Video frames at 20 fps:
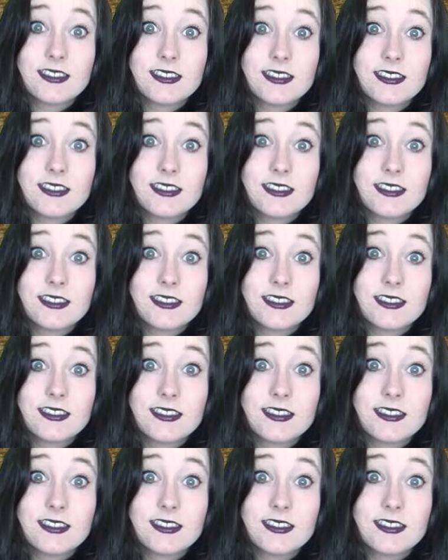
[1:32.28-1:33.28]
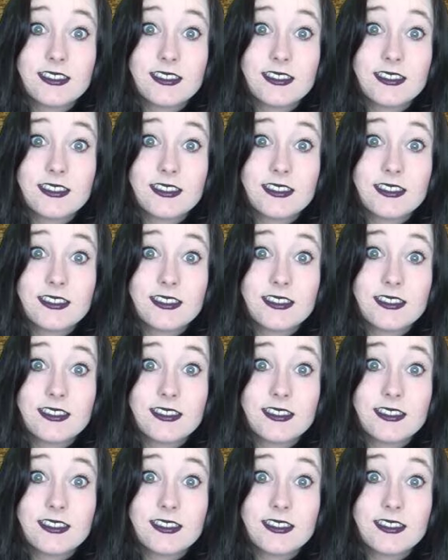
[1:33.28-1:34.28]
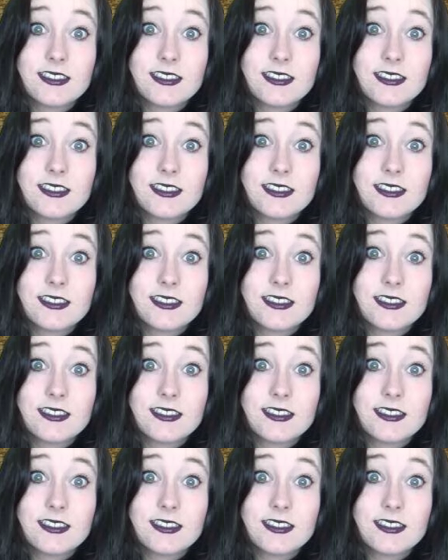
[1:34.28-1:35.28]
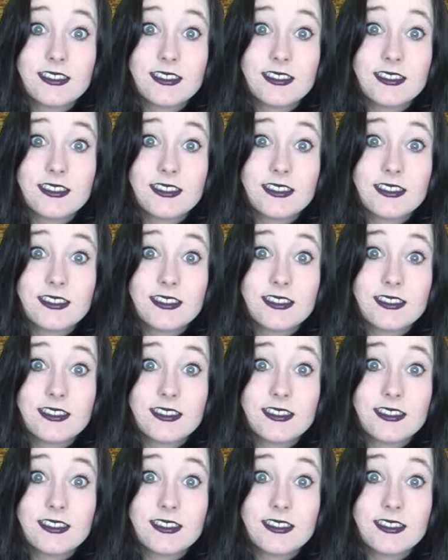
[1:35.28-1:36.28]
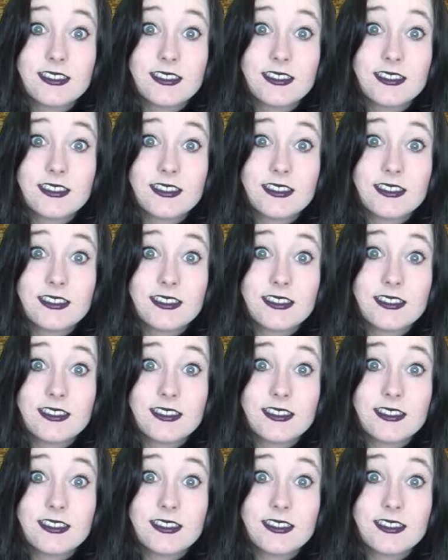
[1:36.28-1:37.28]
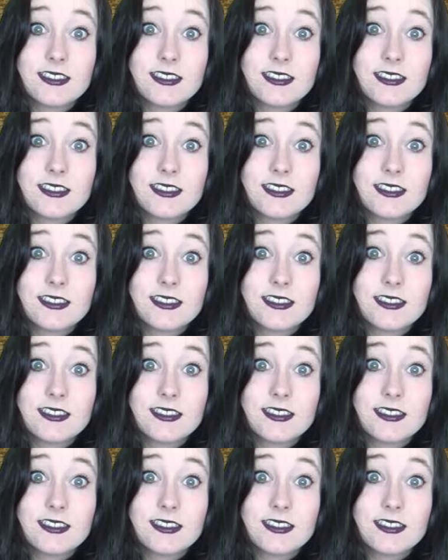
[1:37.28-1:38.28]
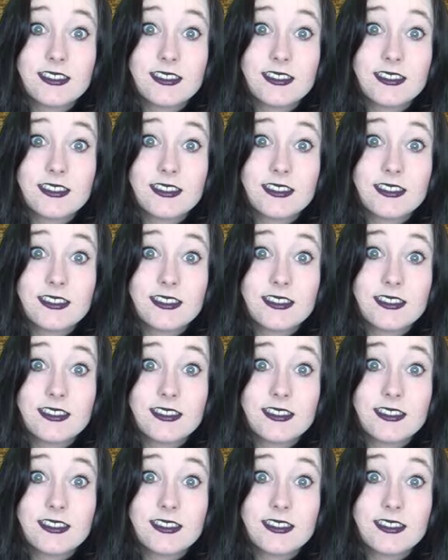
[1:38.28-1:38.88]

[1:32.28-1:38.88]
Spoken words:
The face doesn't move, so there is nothing to read.